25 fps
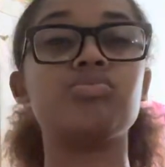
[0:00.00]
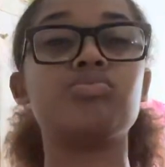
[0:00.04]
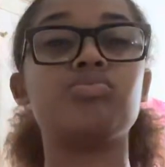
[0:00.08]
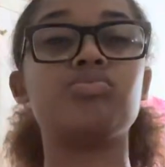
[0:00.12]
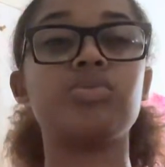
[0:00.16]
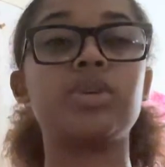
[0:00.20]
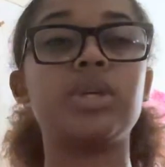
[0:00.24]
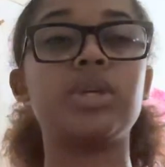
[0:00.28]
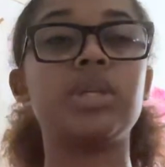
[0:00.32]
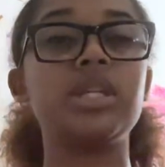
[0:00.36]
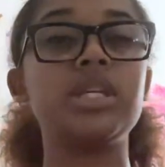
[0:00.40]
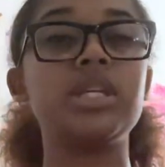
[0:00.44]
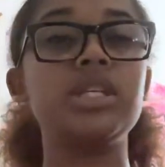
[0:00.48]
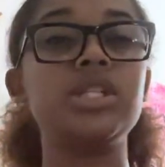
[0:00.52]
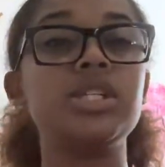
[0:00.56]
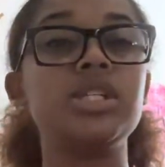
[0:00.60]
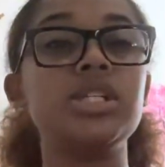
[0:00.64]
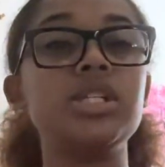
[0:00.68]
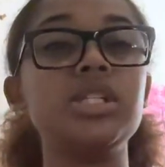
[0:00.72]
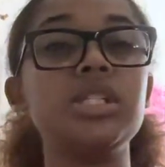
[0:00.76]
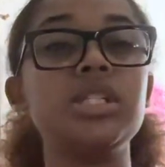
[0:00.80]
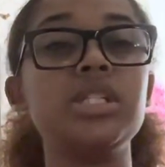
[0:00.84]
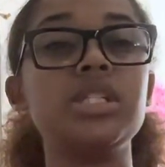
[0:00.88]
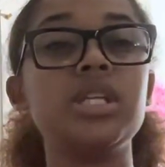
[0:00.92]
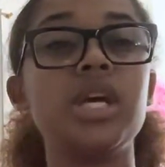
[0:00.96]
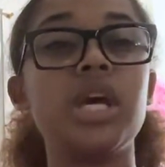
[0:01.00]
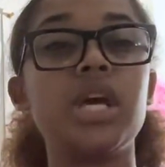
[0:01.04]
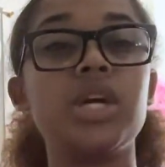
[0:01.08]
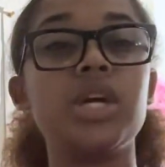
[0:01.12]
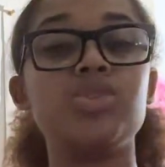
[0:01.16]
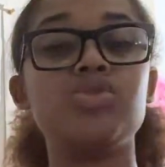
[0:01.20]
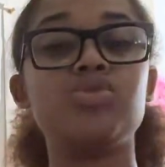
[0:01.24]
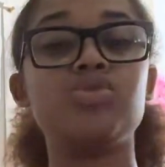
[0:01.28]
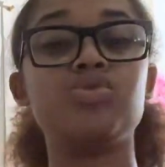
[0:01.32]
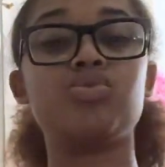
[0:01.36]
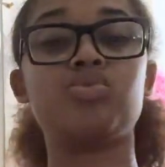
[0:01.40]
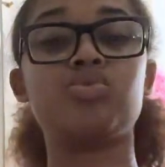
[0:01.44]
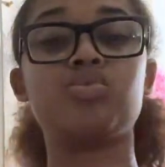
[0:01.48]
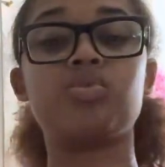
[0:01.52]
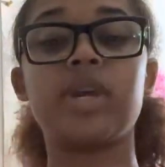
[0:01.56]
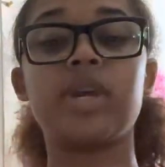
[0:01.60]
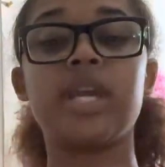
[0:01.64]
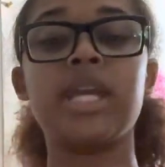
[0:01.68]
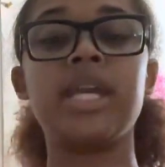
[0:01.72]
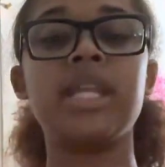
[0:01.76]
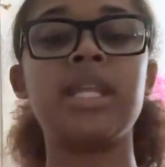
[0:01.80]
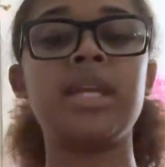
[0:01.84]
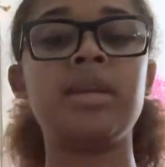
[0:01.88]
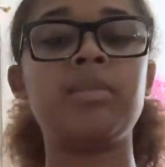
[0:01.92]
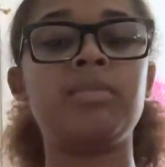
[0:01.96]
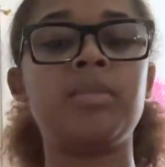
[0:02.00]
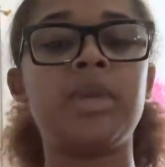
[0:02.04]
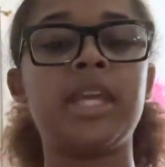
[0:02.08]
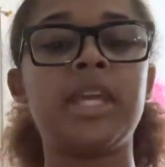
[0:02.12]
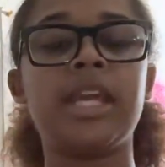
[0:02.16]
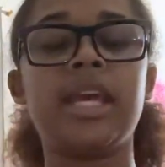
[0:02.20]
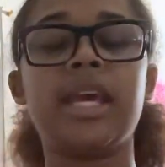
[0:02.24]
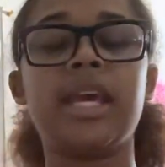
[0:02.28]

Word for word: really just draining me.